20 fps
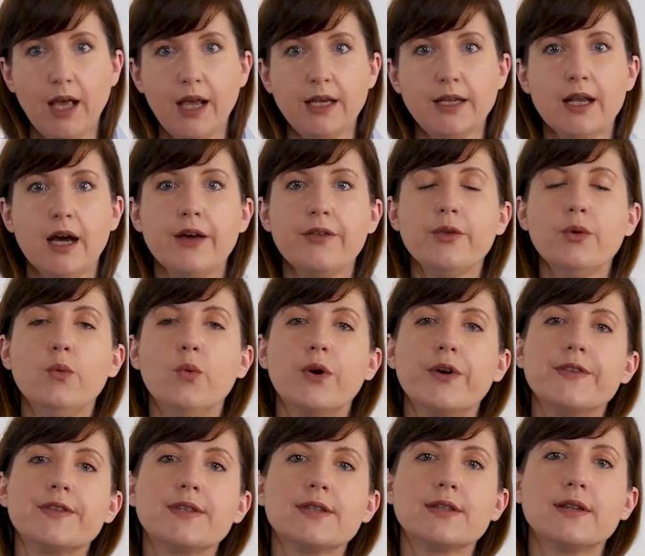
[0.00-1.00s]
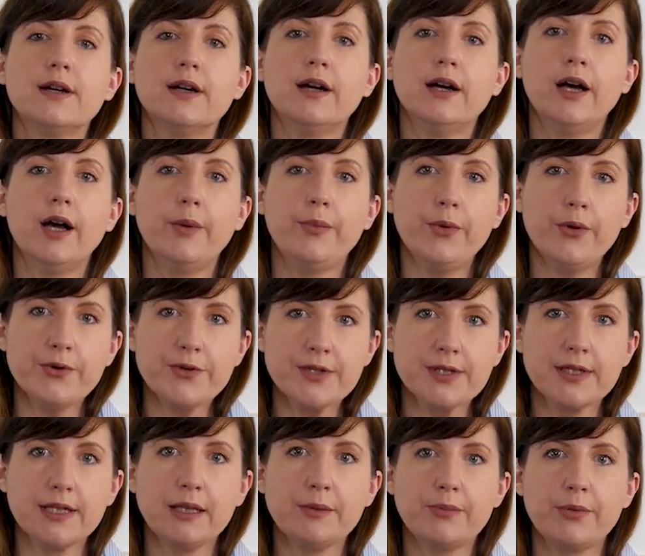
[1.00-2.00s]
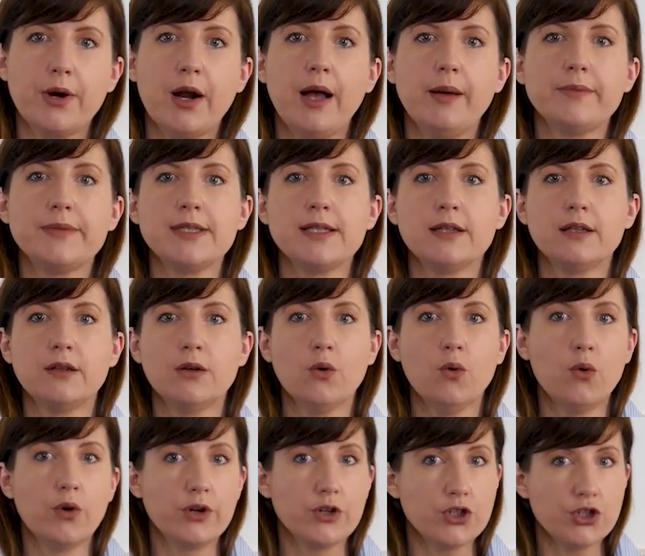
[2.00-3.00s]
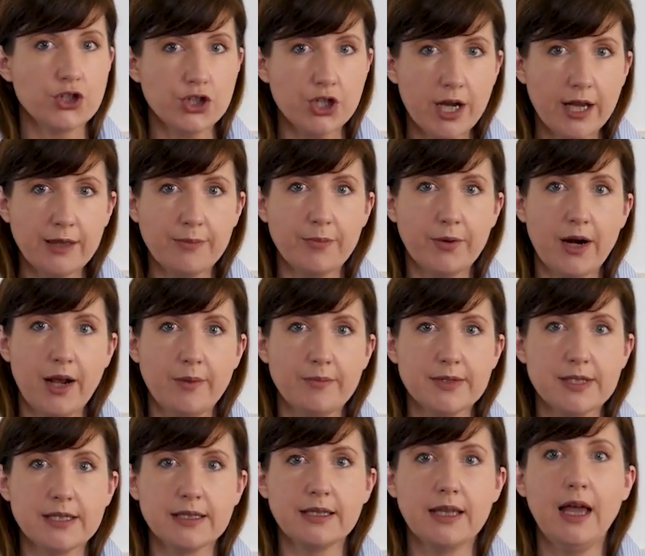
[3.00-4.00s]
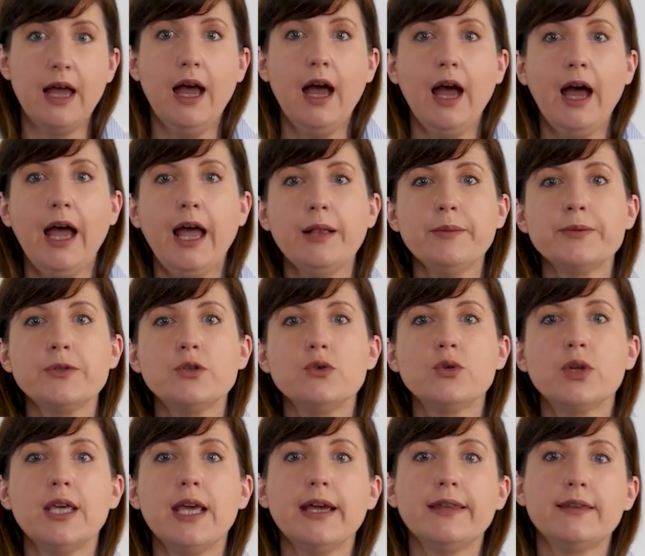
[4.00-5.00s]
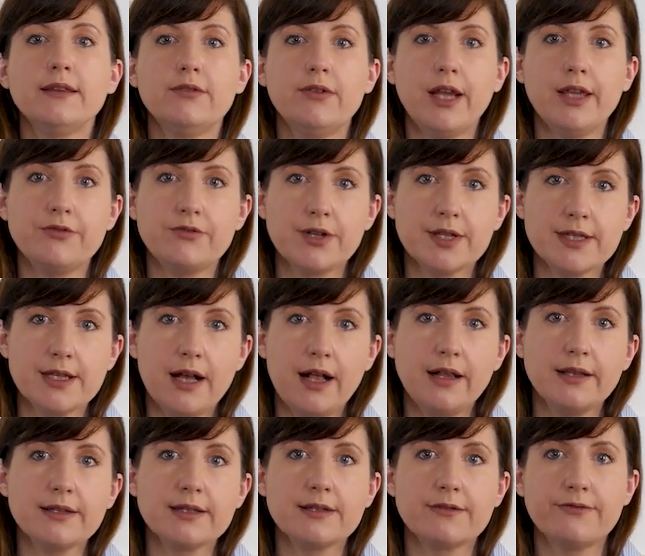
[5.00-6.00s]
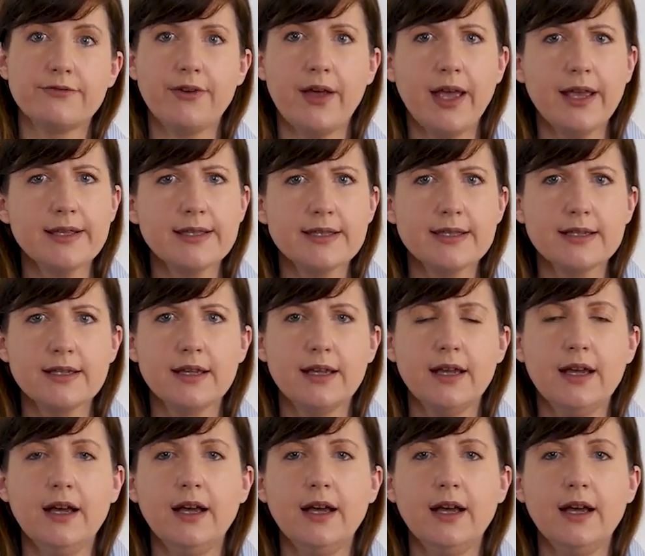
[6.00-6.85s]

In other words, personal prompting or chat prompting helps you get great results fast,